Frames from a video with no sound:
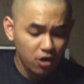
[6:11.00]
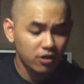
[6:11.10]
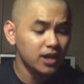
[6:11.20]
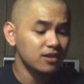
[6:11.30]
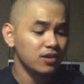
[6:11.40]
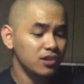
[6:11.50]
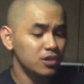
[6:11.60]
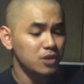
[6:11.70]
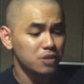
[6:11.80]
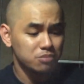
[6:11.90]
Alrighty, there
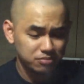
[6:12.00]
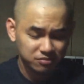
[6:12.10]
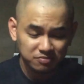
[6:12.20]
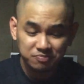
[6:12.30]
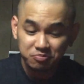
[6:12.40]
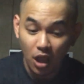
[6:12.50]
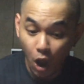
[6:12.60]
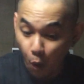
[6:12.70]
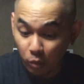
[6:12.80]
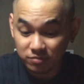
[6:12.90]
you go.
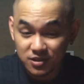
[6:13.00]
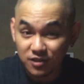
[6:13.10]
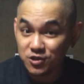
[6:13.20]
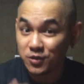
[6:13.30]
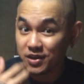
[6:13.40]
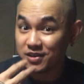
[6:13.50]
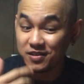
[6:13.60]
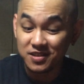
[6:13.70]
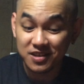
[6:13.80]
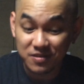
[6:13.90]
Ooh, still choking
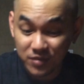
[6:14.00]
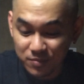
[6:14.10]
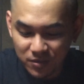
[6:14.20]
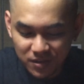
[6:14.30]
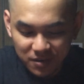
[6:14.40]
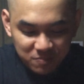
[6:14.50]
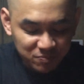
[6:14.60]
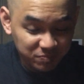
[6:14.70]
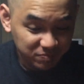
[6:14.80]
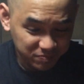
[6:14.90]
on the vapor there.
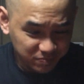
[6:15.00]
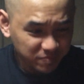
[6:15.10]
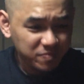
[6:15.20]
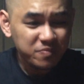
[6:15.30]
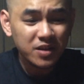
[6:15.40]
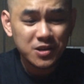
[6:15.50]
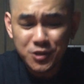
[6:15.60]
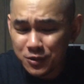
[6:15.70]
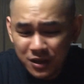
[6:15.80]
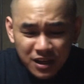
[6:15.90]

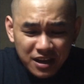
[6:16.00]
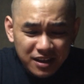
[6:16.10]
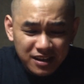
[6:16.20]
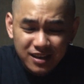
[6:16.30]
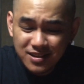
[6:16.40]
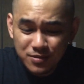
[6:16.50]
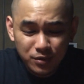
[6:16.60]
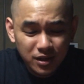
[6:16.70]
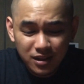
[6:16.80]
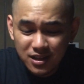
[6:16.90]
So it's
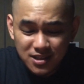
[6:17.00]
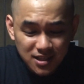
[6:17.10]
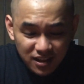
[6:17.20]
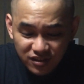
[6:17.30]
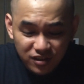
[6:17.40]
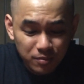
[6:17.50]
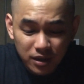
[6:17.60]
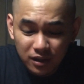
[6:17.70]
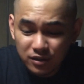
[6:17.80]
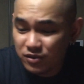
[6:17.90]
really a cinch to
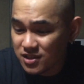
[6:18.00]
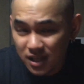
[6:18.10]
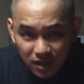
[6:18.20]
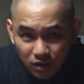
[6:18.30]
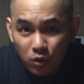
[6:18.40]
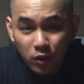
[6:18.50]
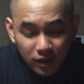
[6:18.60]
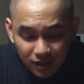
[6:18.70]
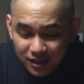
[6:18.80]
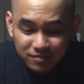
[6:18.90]
build. You just got to
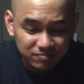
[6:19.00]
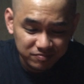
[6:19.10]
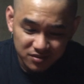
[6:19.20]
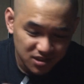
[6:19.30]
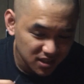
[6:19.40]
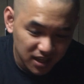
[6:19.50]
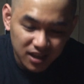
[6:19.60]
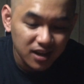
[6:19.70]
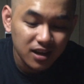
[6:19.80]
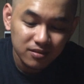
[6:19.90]
coil it,
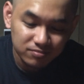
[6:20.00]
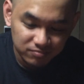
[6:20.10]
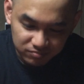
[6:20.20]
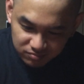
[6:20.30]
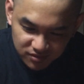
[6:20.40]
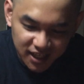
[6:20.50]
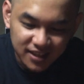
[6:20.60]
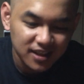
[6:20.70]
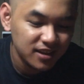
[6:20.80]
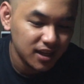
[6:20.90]
stick it in,
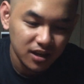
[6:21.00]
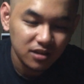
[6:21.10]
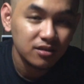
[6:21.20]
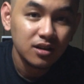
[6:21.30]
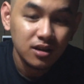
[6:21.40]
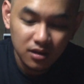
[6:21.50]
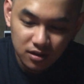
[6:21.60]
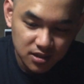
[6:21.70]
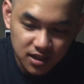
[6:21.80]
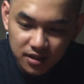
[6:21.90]
tighten it down,
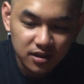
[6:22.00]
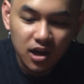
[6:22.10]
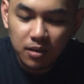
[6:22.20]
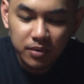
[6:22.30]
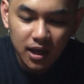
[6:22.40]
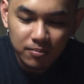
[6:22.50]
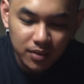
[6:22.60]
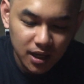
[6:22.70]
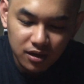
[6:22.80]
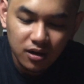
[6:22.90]
stick the top
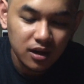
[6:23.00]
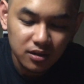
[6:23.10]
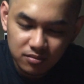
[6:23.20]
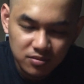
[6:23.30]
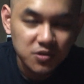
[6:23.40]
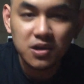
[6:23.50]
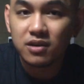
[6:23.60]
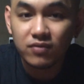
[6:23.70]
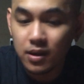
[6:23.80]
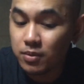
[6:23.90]
cap back on,
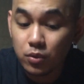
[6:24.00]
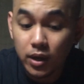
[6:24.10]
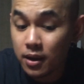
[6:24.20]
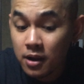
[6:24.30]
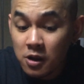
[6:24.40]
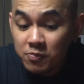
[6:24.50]
start vaping away.